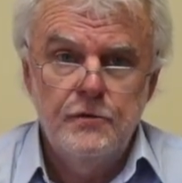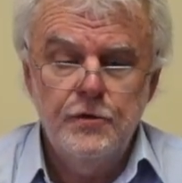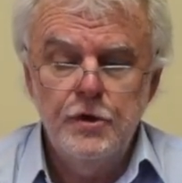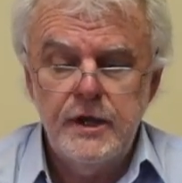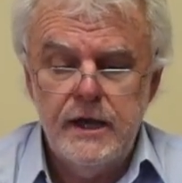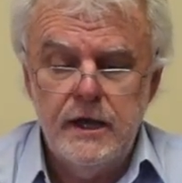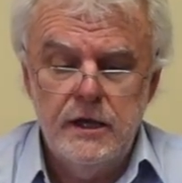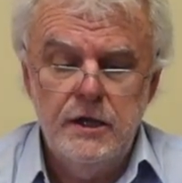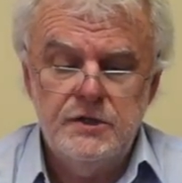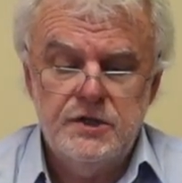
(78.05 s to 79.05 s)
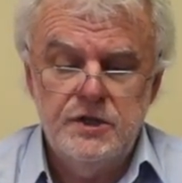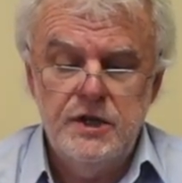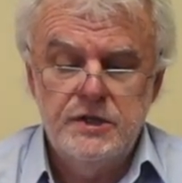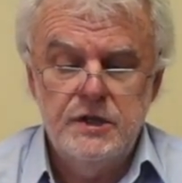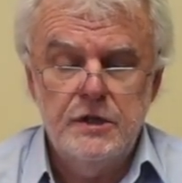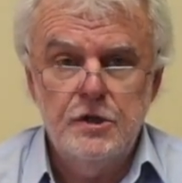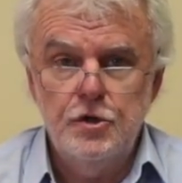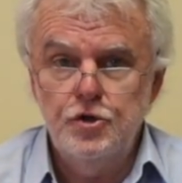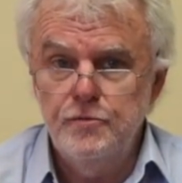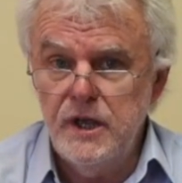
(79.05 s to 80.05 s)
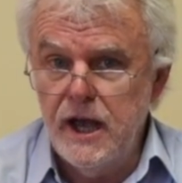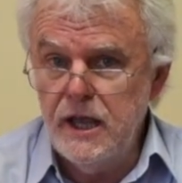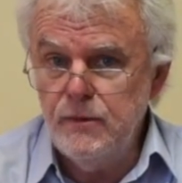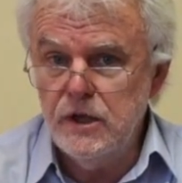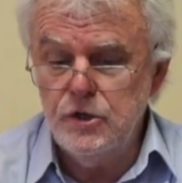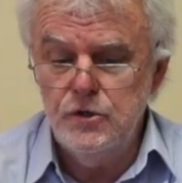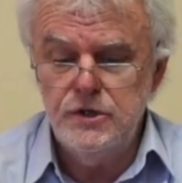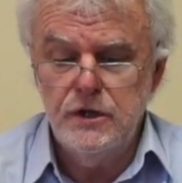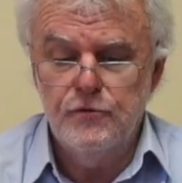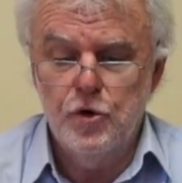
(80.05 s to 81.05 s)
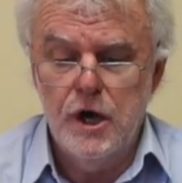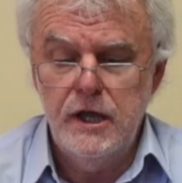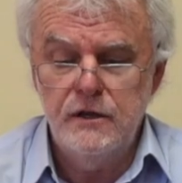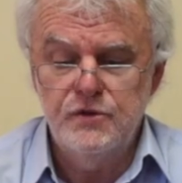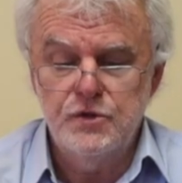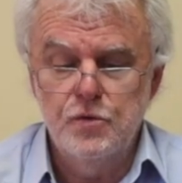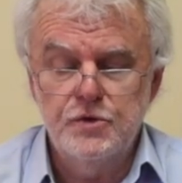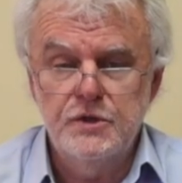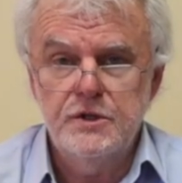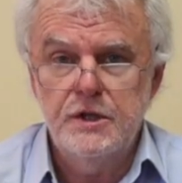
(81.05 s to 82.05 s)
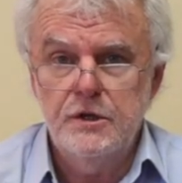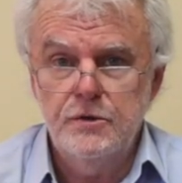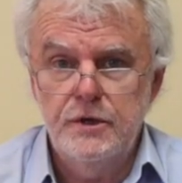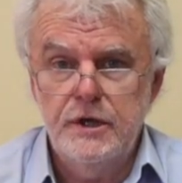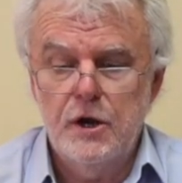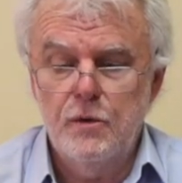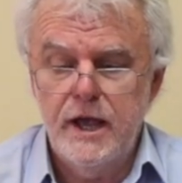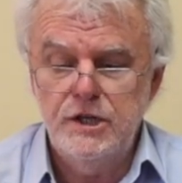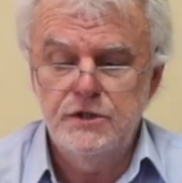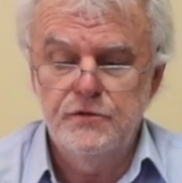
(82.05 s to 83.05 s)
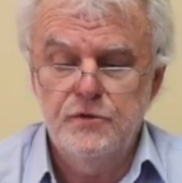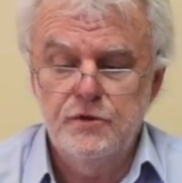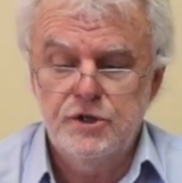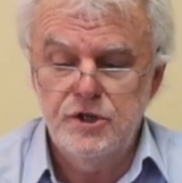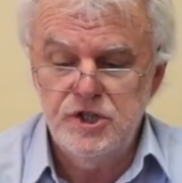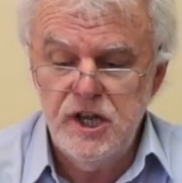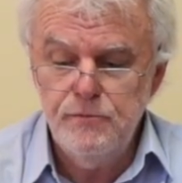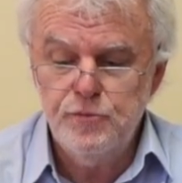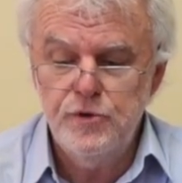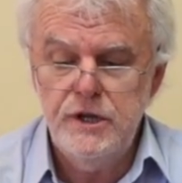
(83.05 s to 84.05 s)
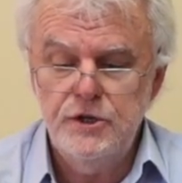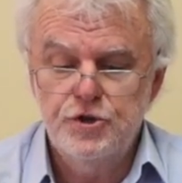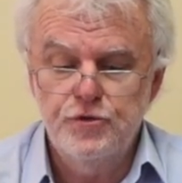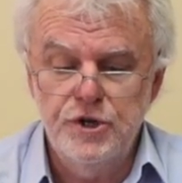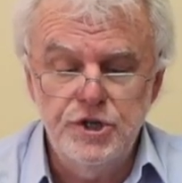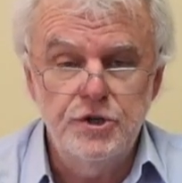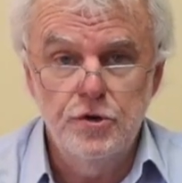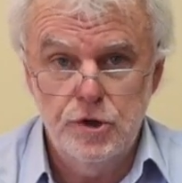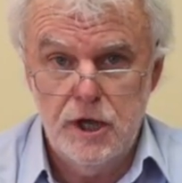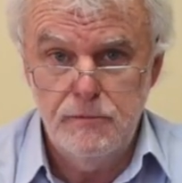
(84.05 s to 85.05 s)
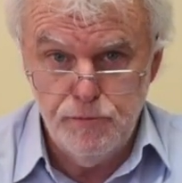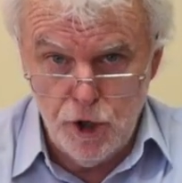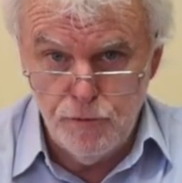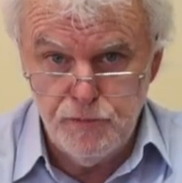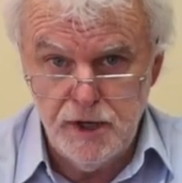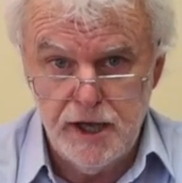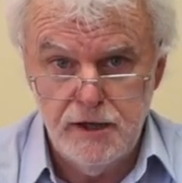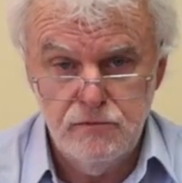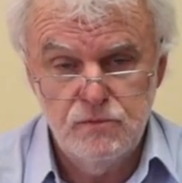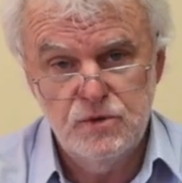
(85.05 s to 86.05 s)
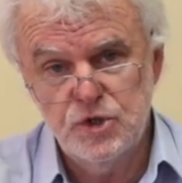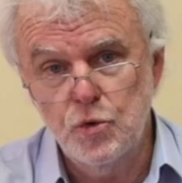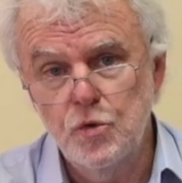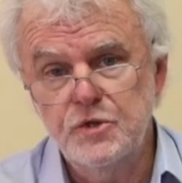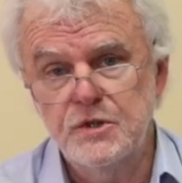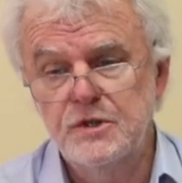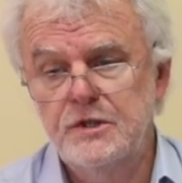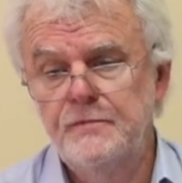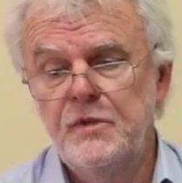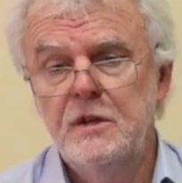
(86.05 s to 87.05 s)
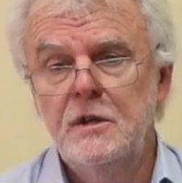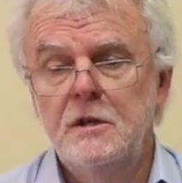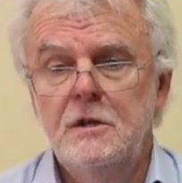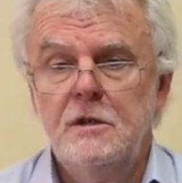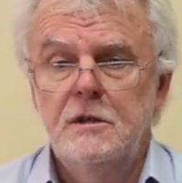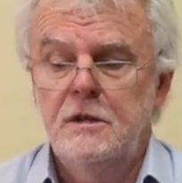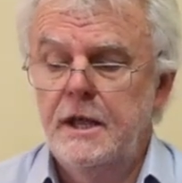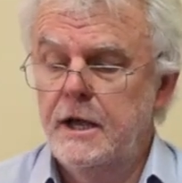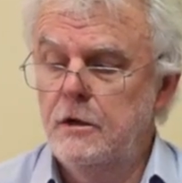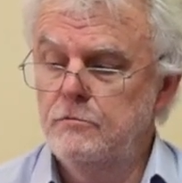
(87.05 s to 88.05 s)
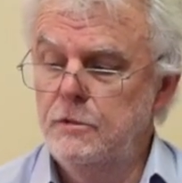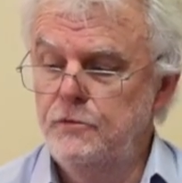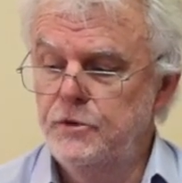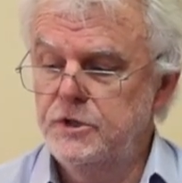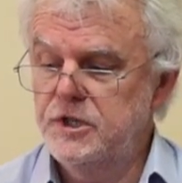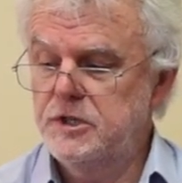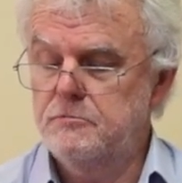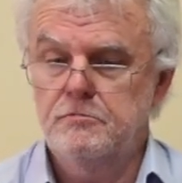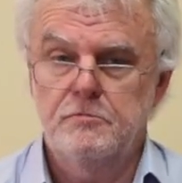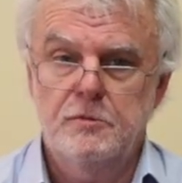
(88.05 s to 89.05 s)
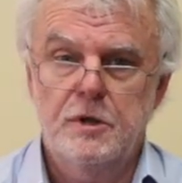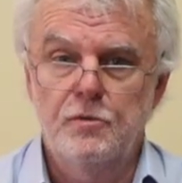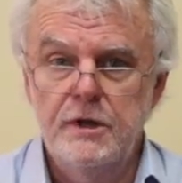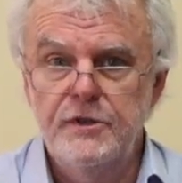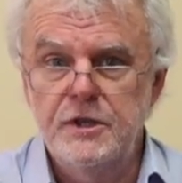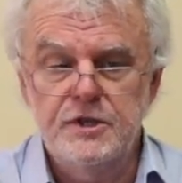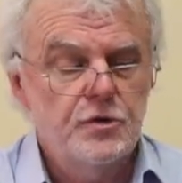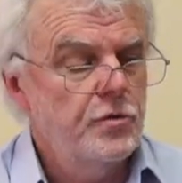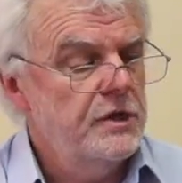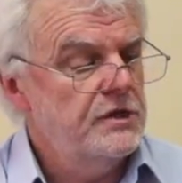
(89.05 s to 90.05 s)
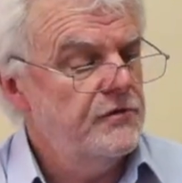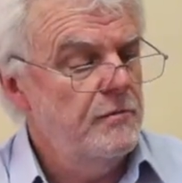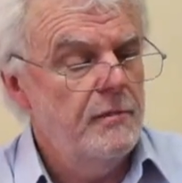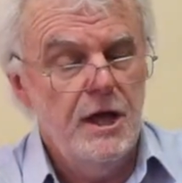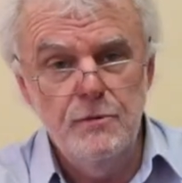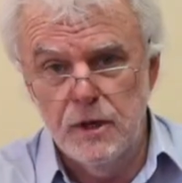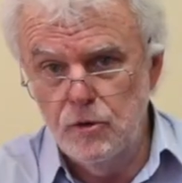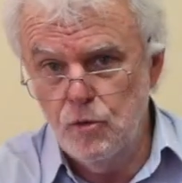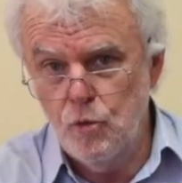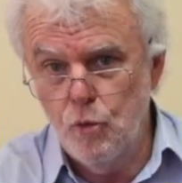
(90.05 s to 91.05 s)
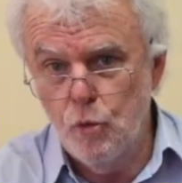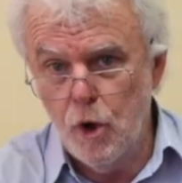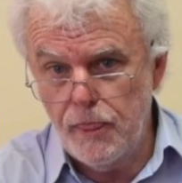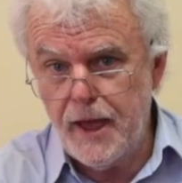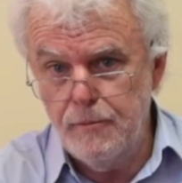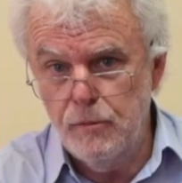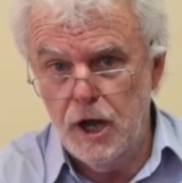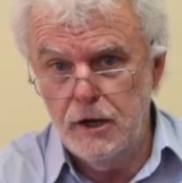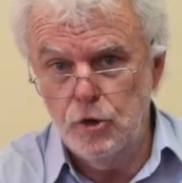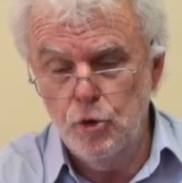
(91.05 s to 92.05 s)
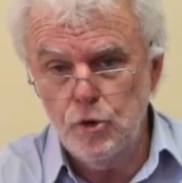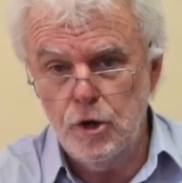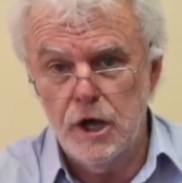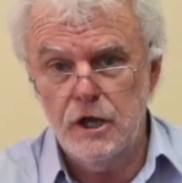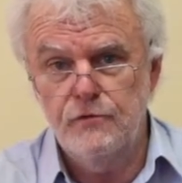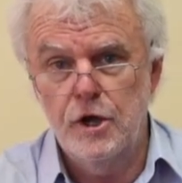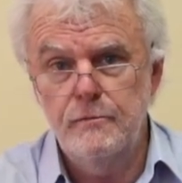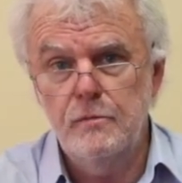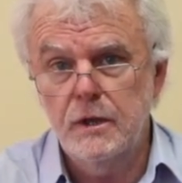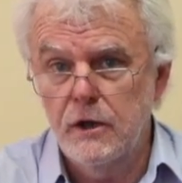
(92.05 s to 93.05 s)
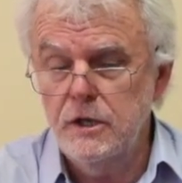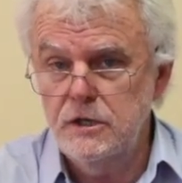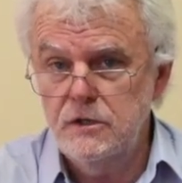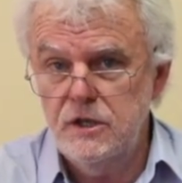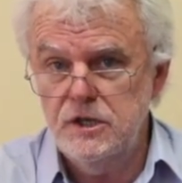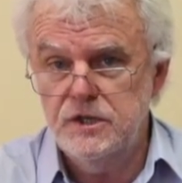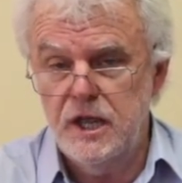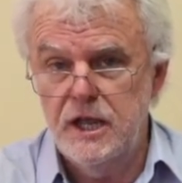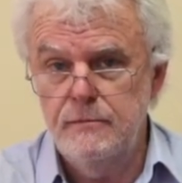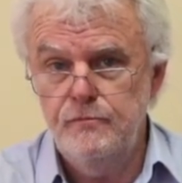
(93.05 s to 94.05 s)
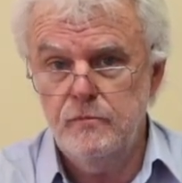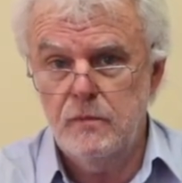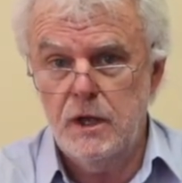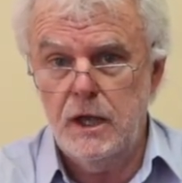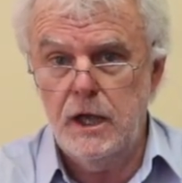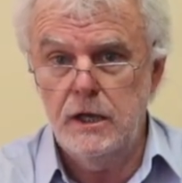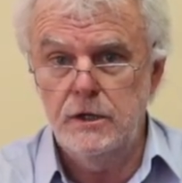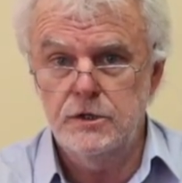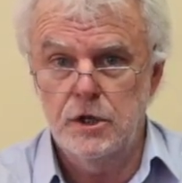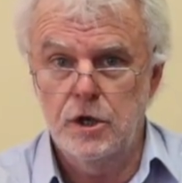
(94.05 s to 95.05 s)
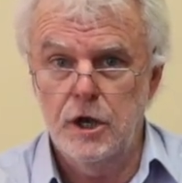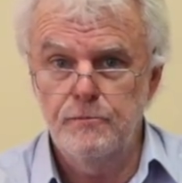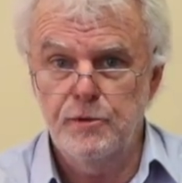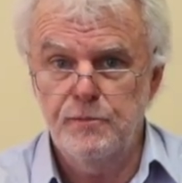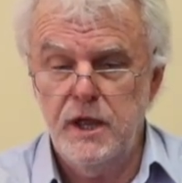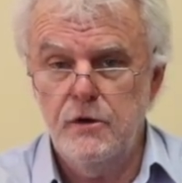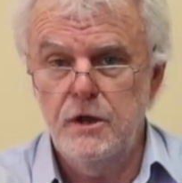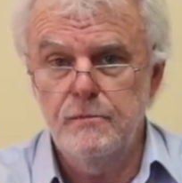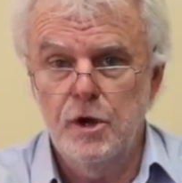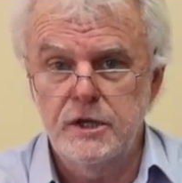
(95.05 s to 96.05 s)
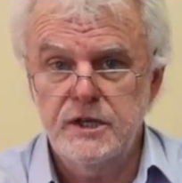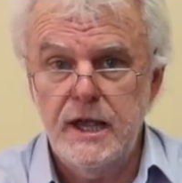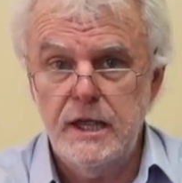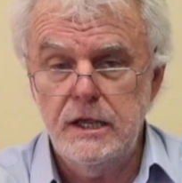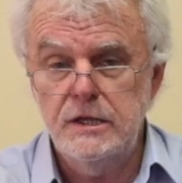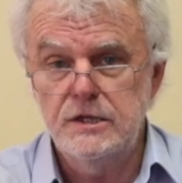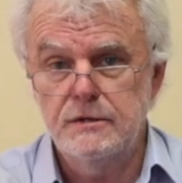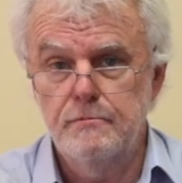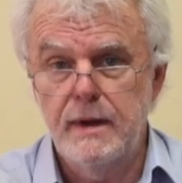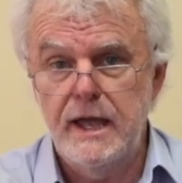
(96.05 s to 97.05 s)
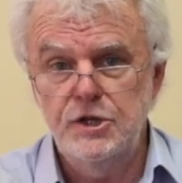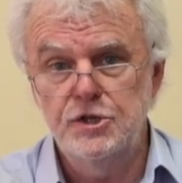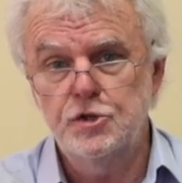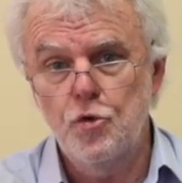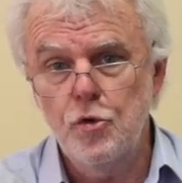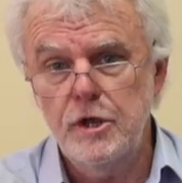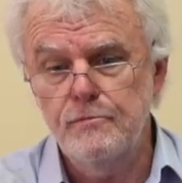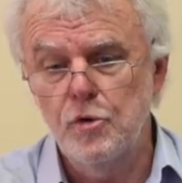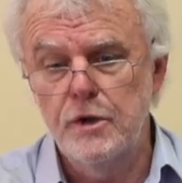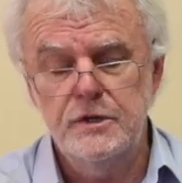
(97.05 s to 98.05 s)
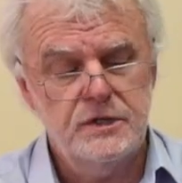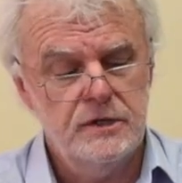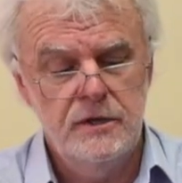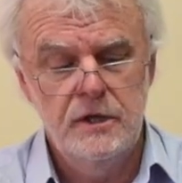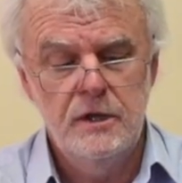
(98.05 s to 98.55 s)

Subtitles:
Further, it's suggesting that you should be aiming at using a variety of sources, including a range of contemporary, traditional and popular sources. Now, if we just get rid of the historians for a moment, what that might look like if I'm going into the exam and I'm preparing by taking in some major talking points,